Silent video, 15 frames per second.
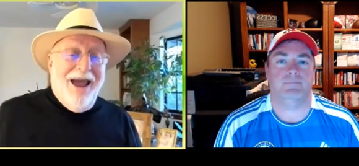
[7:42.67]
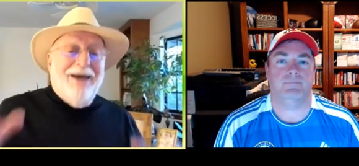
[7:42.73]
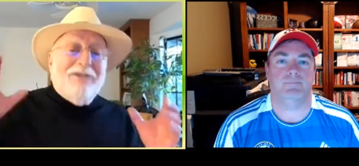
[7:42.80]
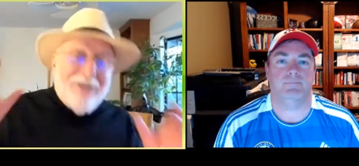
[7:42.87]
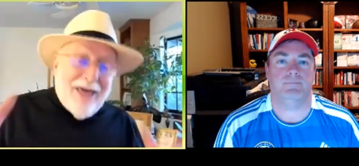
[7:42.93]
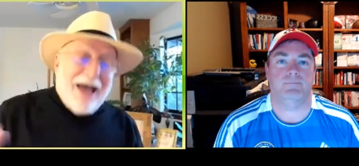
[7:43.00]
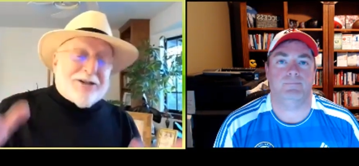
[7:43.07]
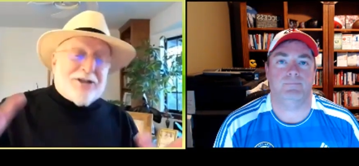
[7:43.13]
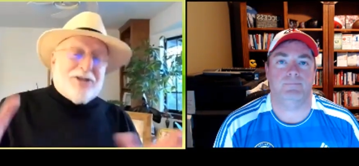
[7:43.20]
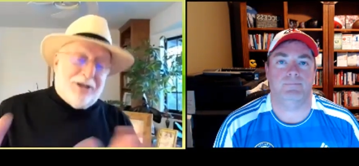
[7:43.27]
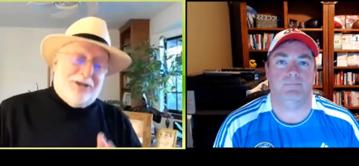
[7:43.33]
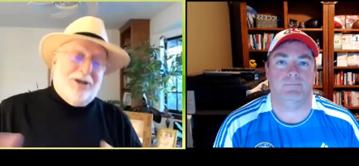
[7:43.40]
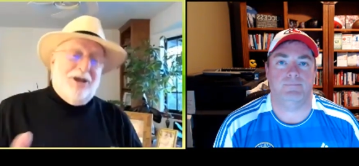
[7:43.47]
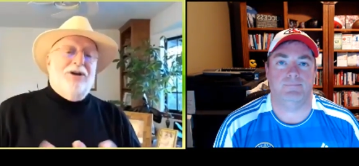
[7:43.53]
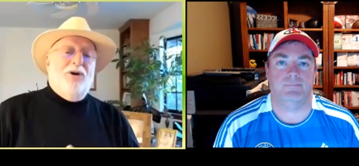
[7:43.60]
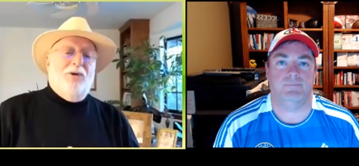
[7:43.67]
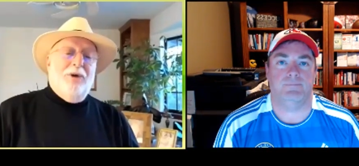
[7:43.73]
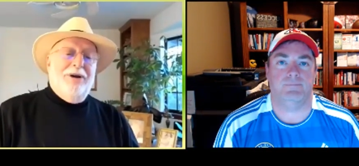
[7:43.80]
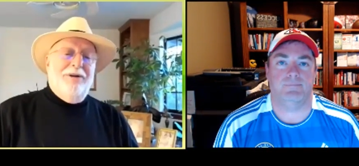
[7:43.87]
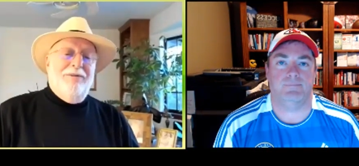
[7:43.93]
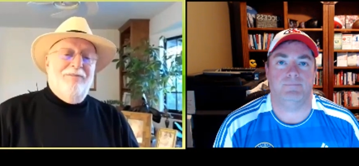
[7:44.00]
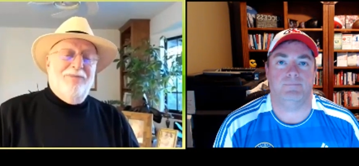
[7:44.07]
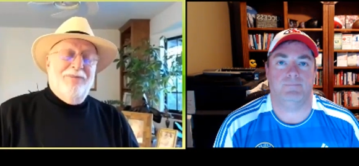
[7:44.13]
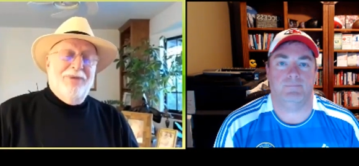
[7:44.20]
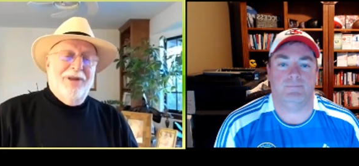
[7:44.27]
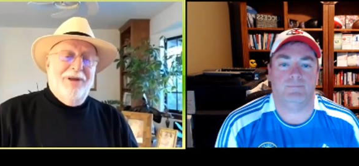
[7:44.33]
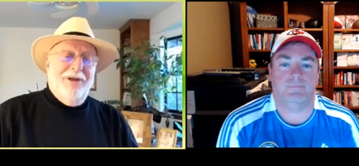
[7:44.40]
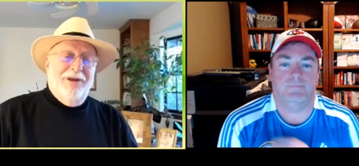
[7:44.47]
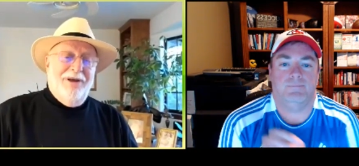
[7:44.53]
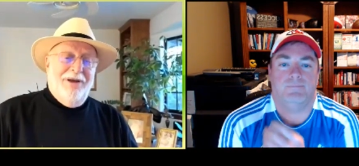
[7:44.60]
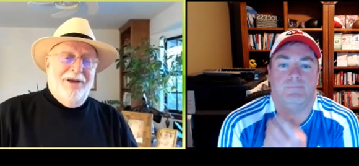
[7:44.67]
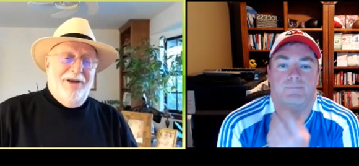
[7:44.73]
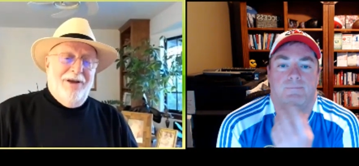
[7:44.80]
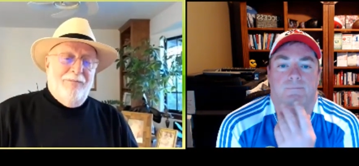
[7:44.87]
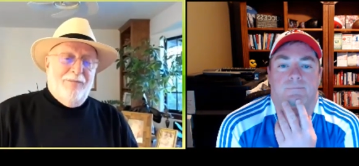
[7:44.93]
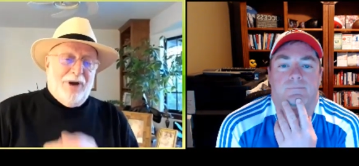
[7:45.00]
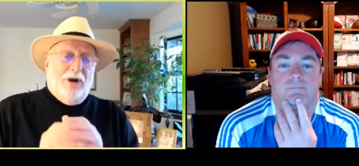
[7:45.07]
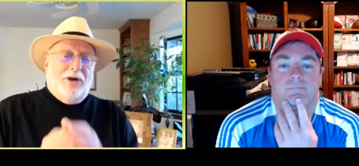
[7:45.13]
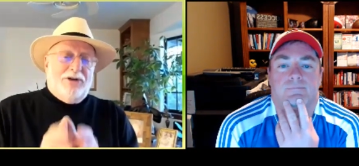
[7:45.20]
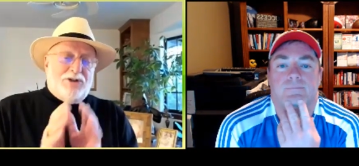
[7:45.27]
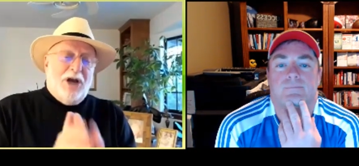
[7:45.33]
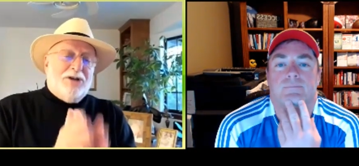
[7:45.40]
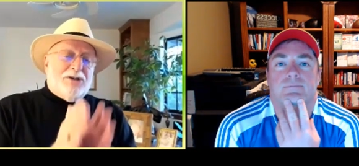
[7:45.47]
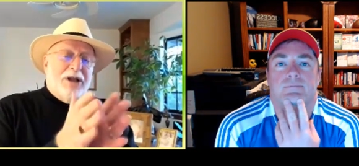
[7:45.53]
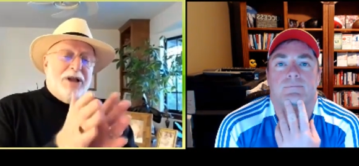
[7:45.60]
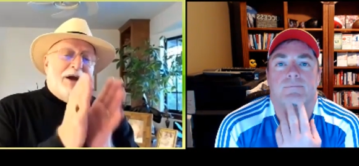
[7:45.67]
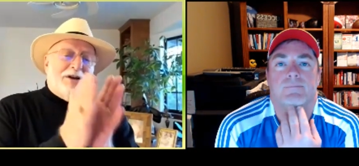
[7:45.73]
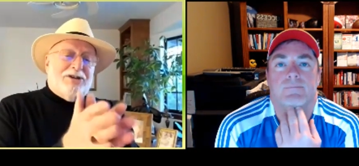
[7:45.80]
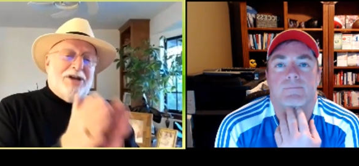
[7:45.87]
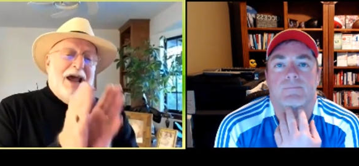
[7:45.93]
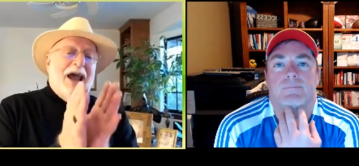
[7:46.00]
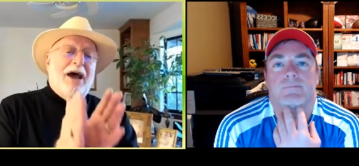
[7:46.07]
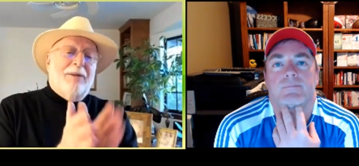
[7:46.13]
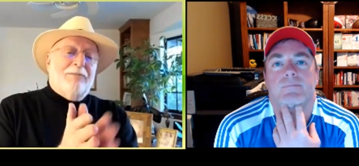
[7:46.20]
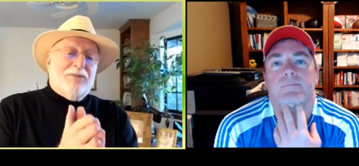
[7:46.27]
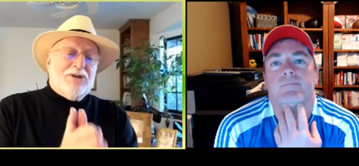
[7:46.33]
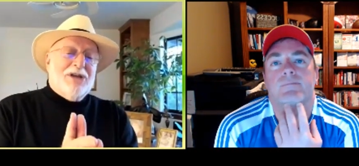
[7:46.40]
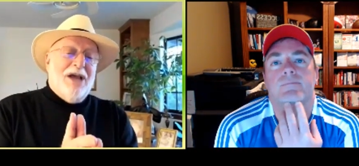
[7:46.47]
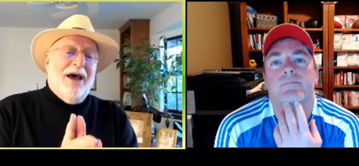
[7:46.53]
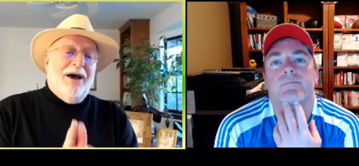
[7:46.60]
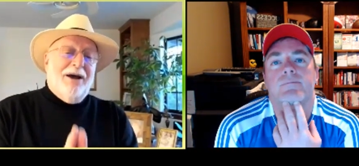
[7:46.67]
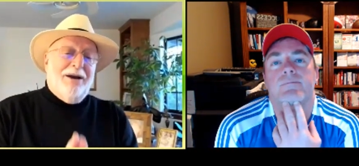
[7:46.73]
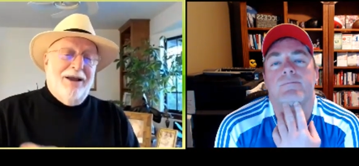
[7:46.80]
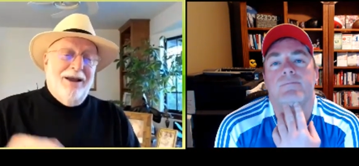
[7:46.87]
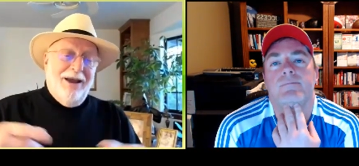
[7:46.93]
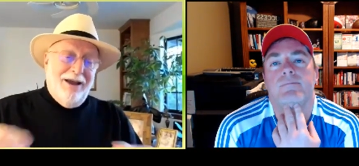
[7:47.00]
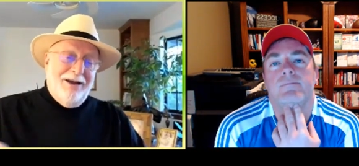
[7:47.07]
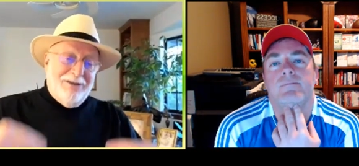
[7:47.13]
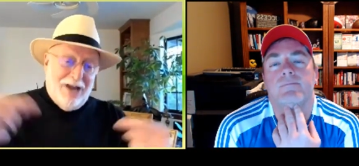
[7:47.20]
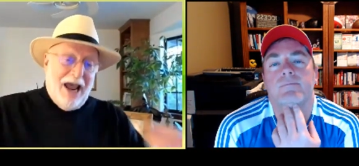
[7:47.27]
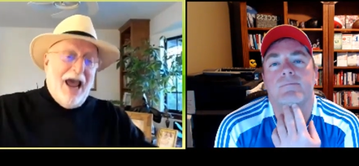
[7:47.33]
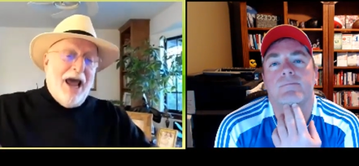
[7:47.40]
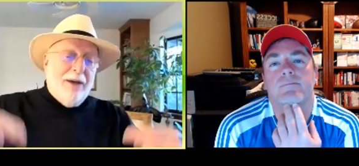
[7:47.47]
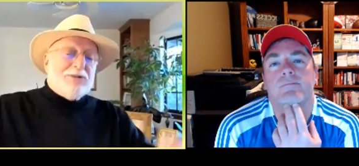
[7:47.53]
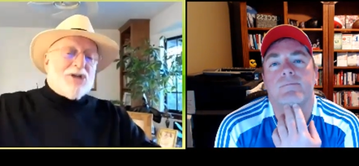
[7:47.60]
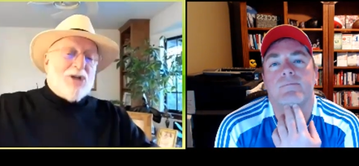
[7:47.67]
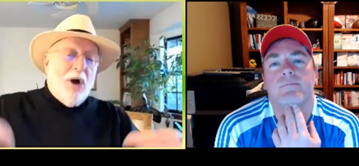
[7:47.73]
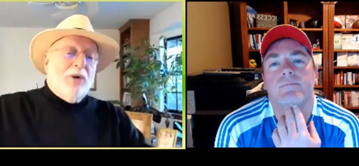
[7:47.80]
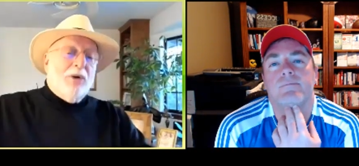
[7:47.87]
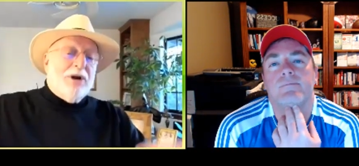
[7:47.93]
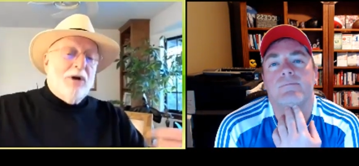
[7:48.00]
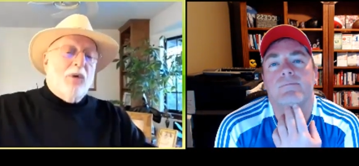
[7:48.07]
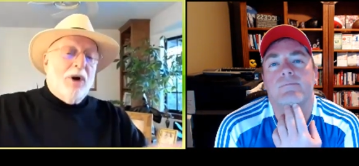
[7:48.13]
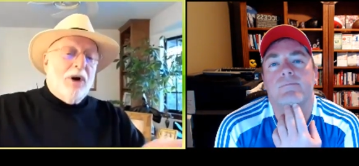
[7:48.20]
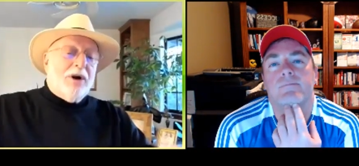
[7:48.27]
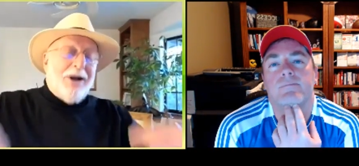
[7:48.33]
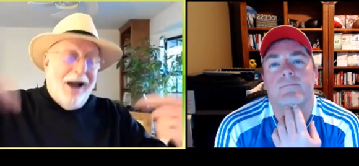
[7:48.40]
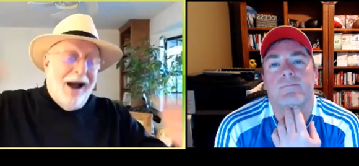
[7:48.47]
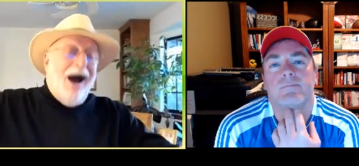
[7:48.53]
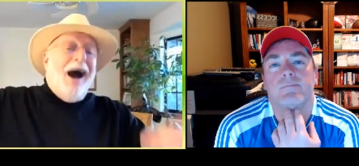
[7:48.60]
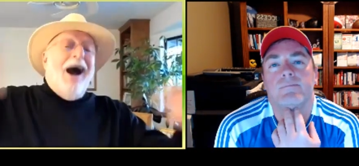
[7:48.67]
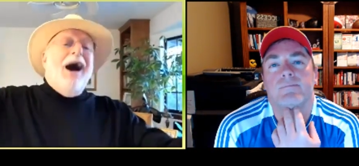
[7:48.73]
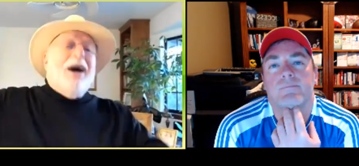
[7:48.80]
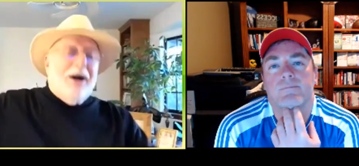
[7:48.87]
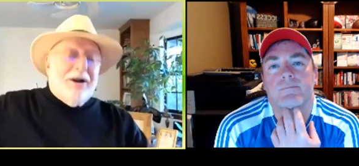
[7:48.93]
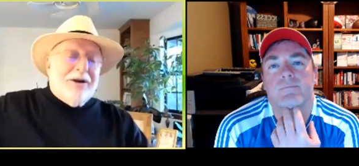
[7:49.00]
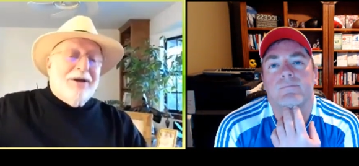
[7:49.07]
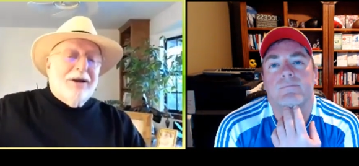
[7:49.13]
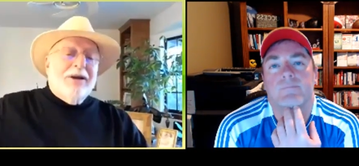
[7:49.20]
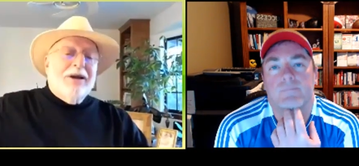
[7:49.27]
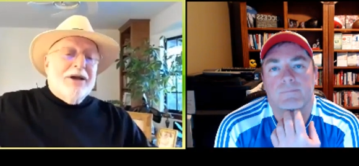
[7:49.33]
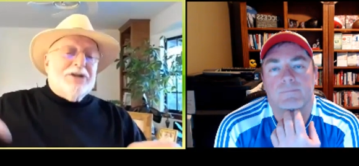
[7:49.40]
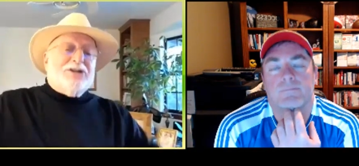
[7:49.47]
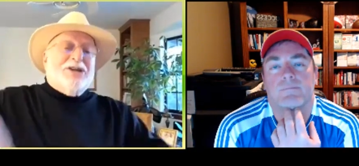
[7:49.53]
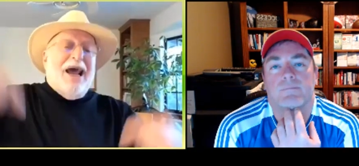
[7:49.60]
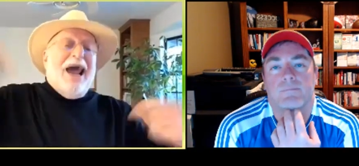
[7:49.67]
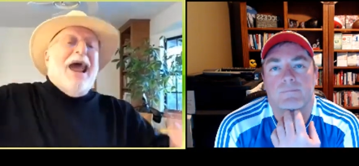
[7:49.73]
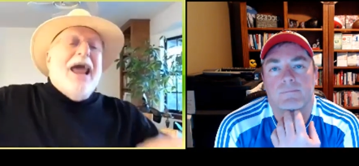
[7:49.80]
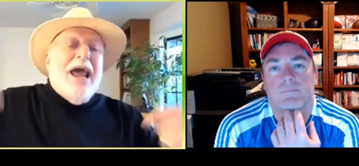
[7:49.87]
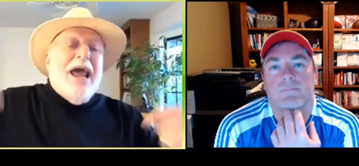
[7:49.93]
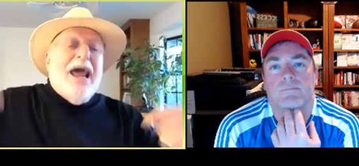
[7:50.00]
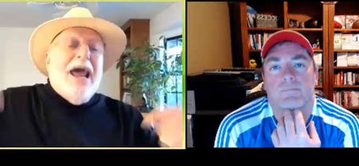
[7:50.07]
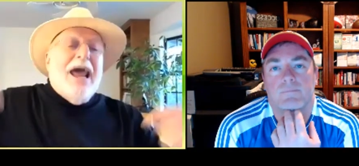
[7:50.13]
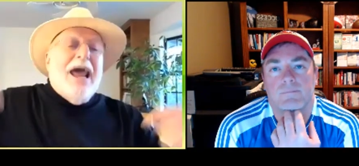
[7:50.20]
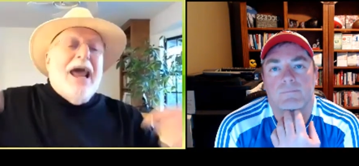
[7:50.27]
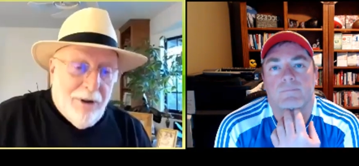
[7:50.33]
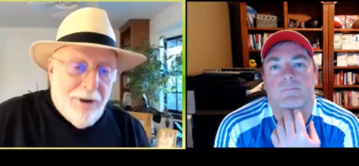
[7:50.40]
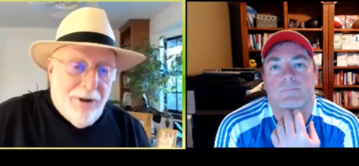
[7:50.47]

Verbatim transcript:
Speaker 1: And that's the key to it. Because just like Tam said, Tam's going to work on Tam.